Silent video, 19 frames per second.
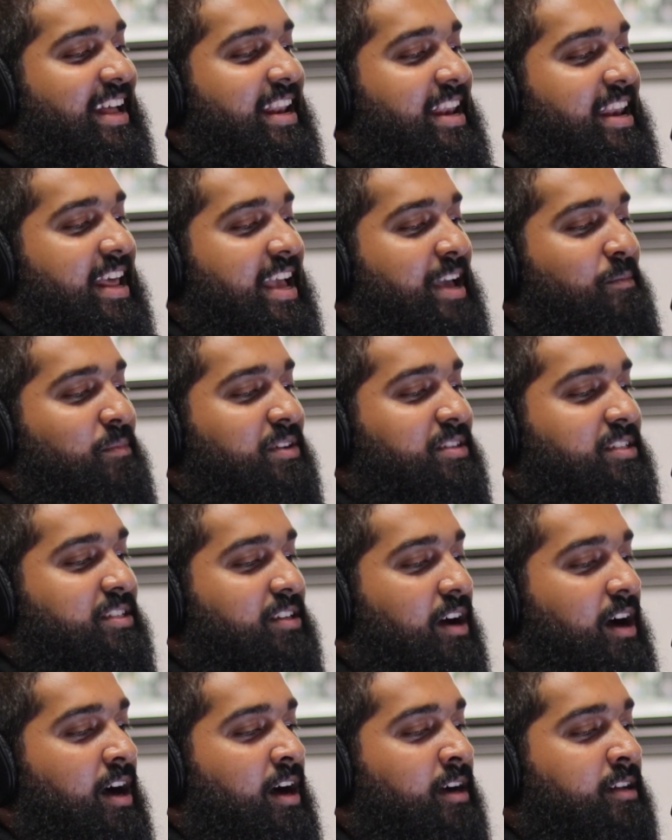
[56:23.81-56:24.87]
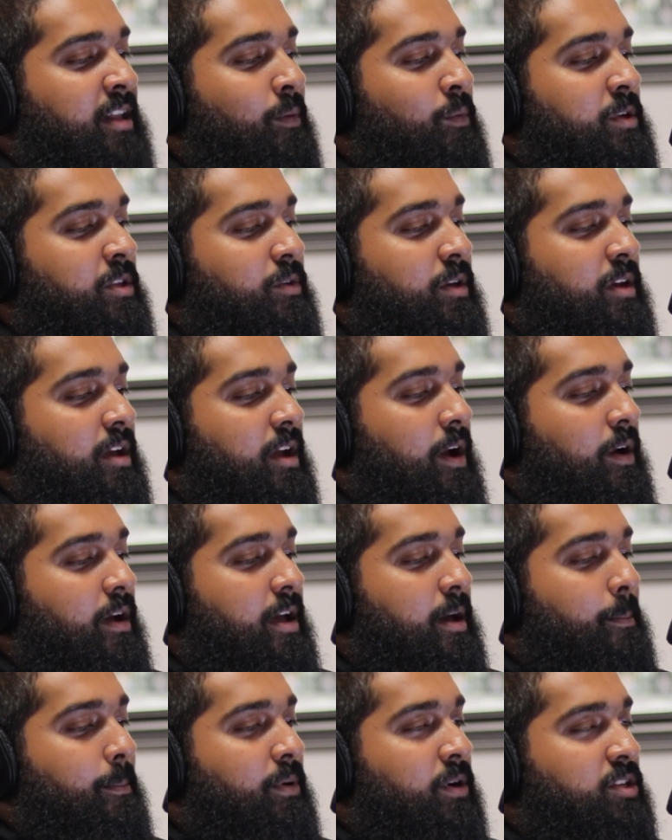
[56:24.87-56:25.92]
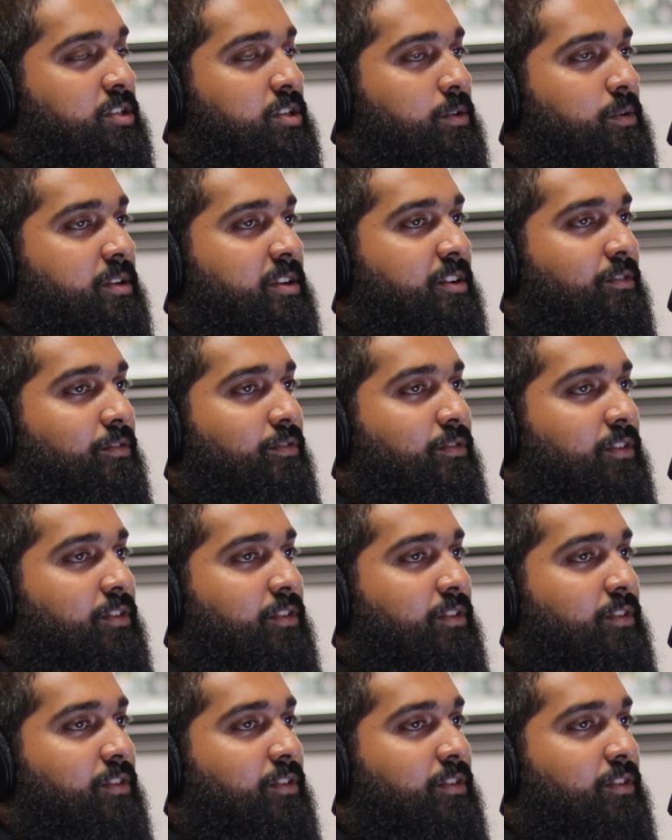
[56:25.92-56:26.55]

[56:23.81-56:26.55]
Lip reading: Name a song that when you hear it, it puts you in your